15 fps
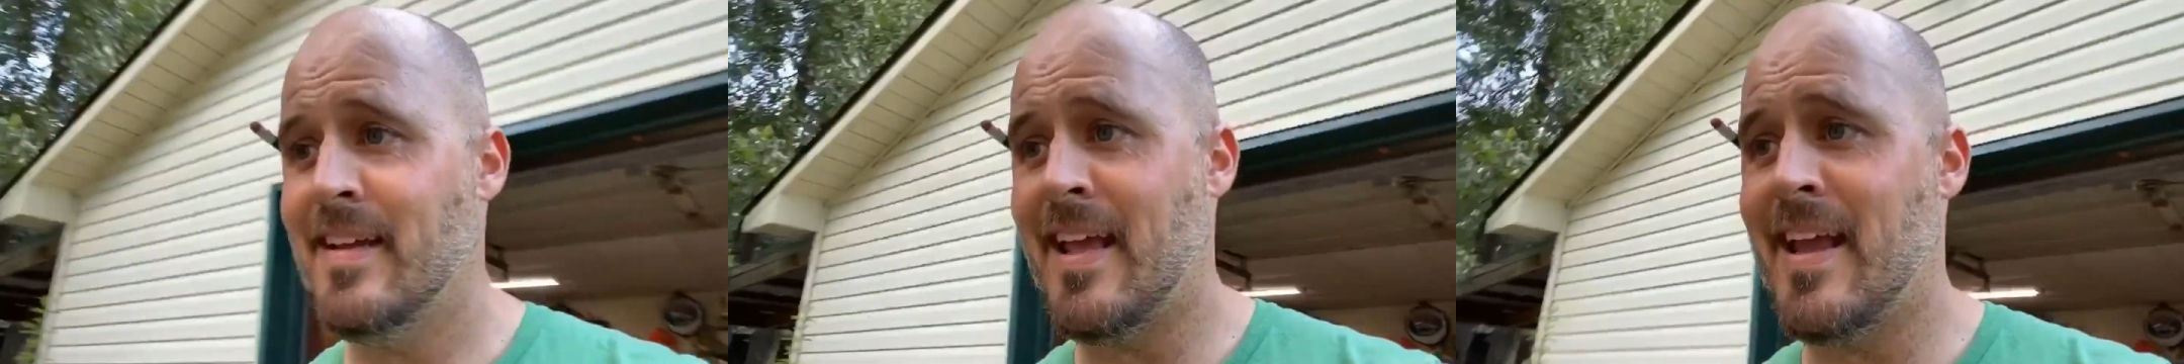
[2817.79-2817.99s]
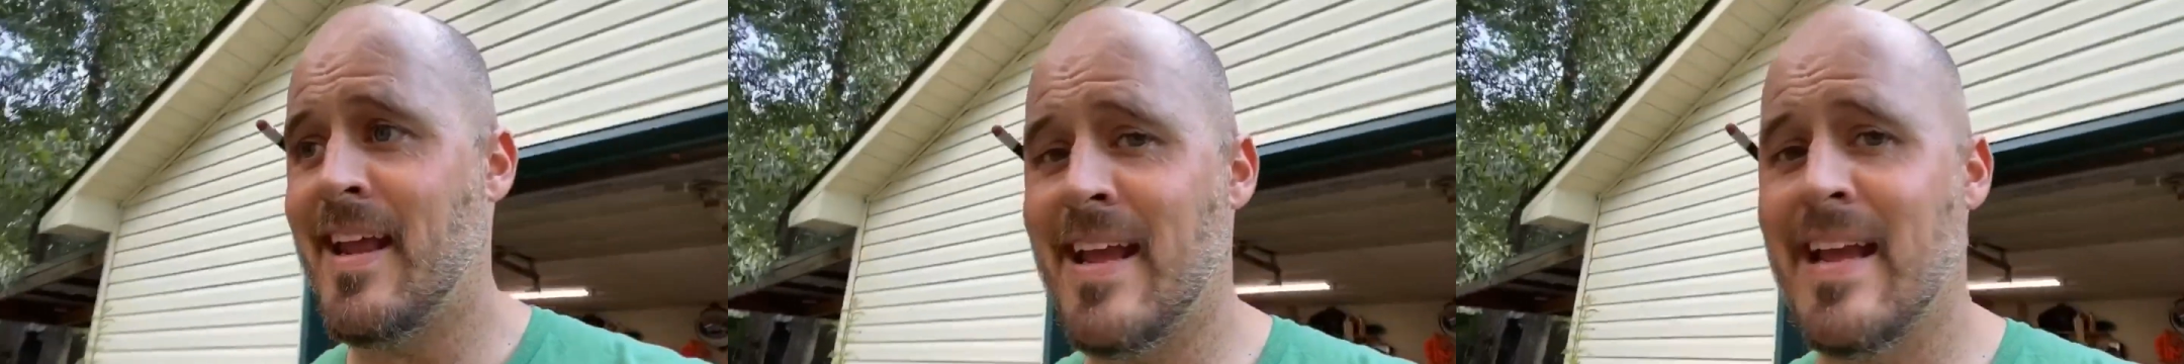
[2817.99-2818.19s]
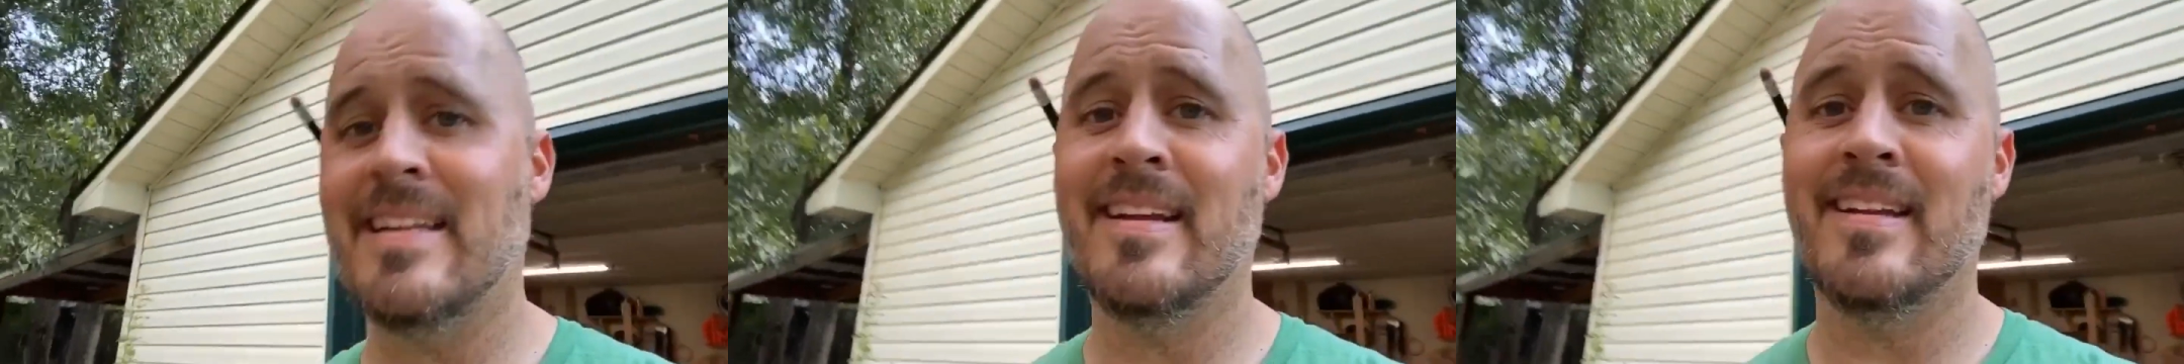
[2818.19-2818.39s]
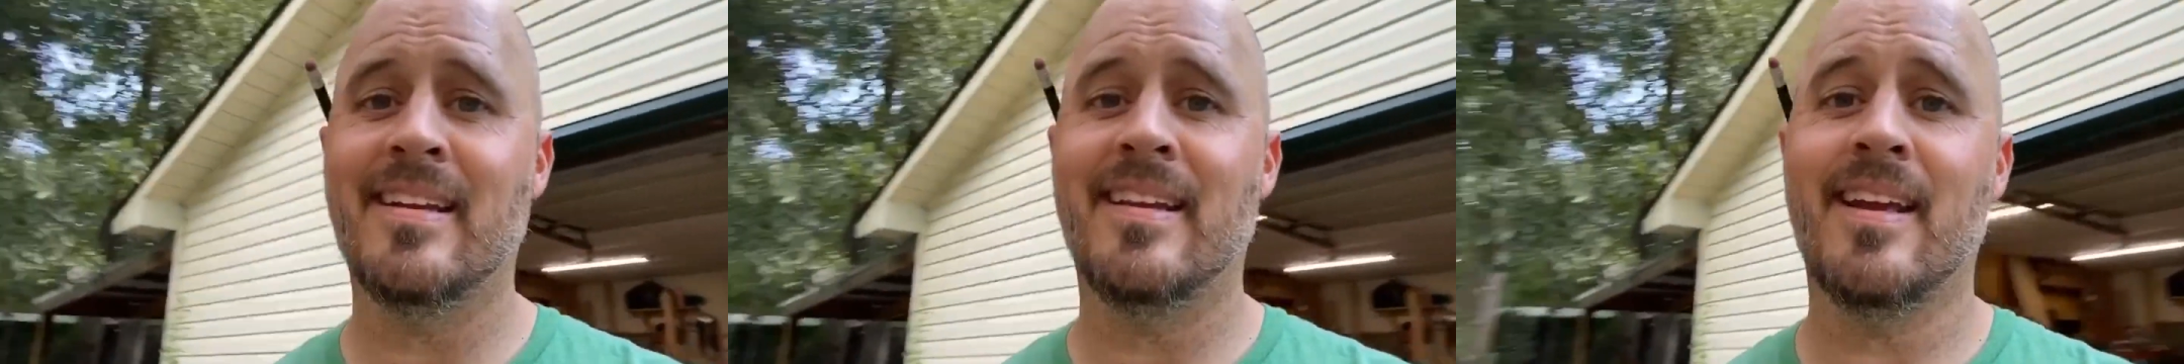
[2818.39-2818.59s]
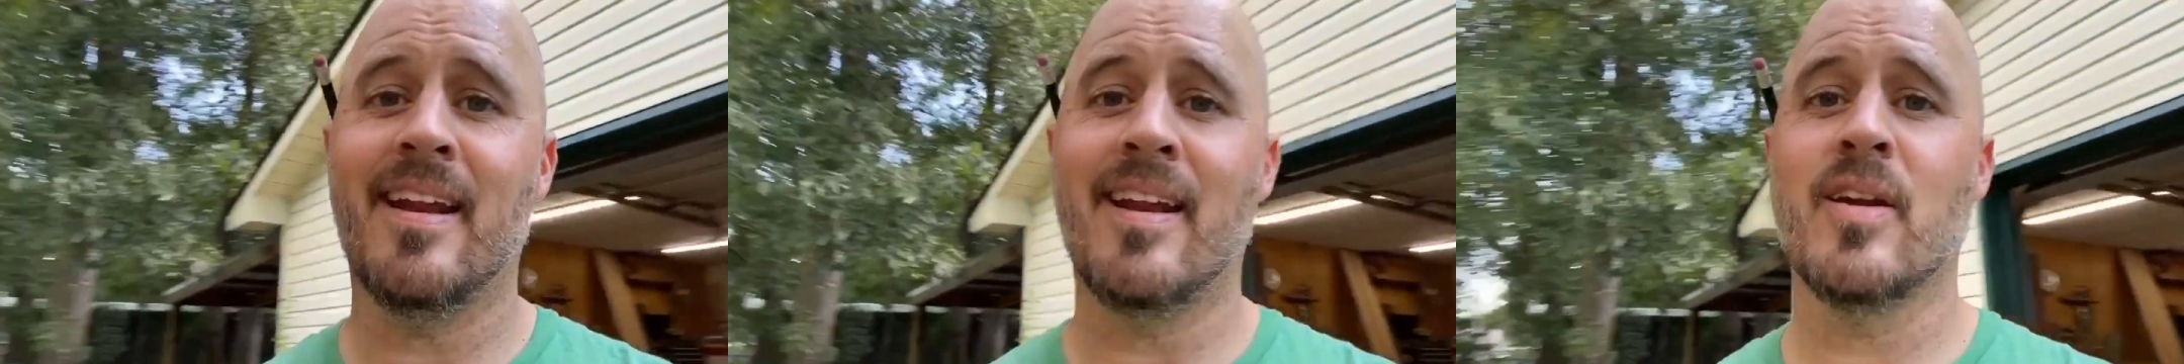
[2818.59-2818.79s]
and I didn't
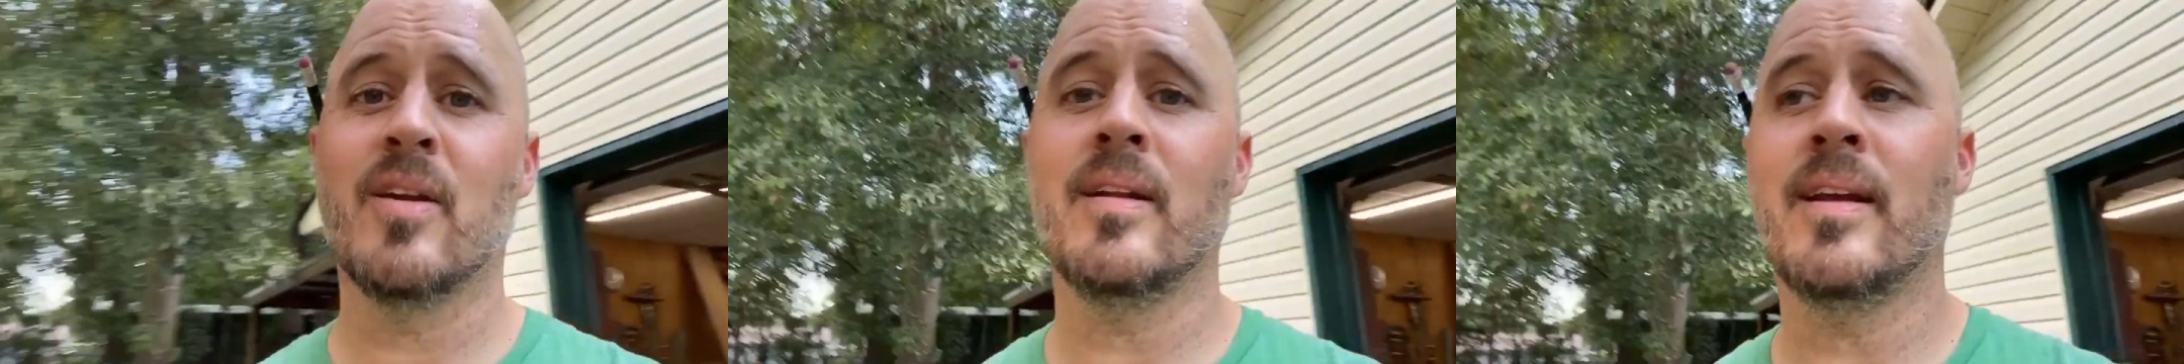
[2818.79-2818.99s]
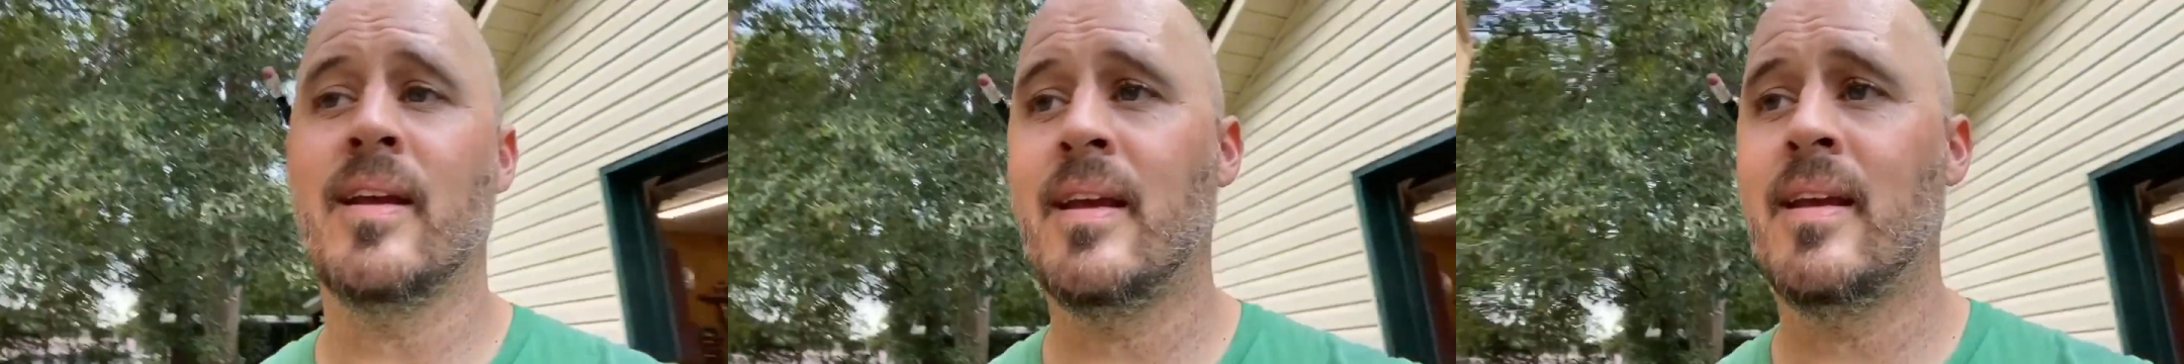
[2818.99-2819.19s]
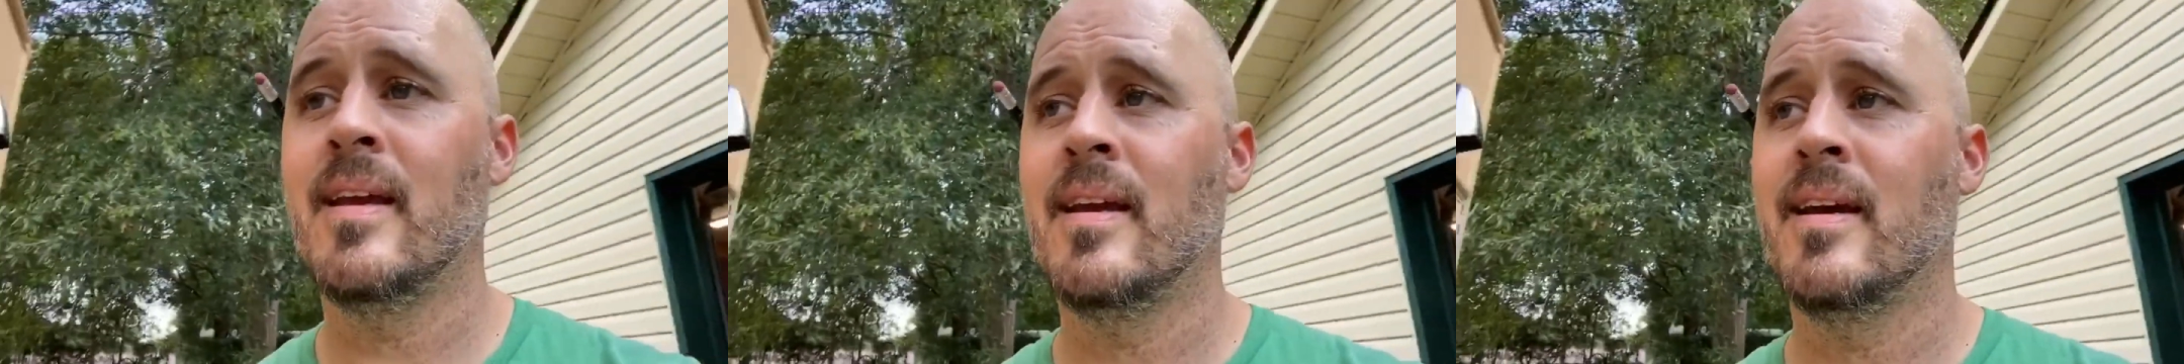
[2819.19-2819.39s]
get nearly